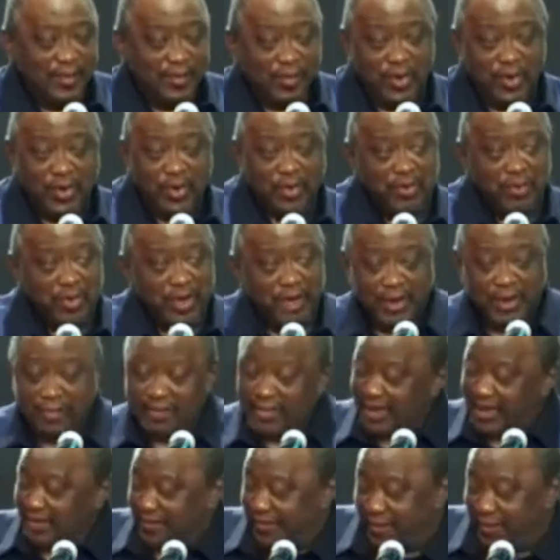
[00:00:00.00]
Both me and
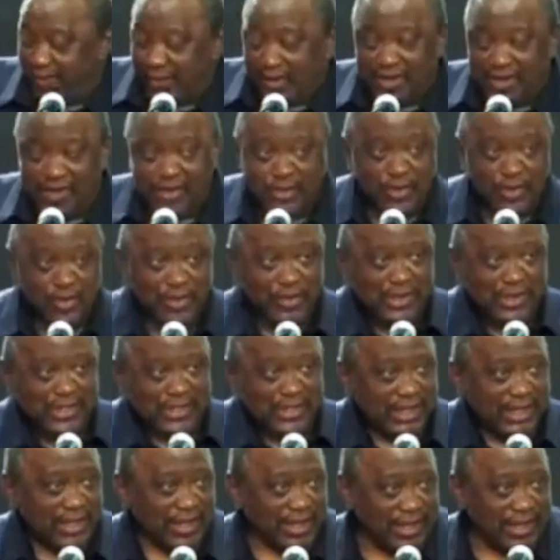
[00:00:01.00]
my friend, we
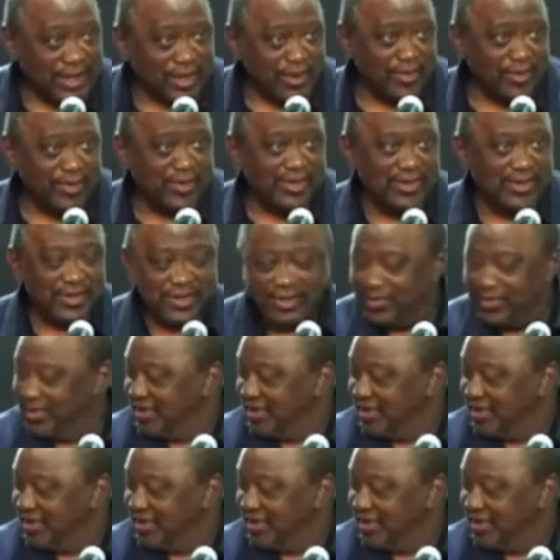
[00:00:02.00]
turn around,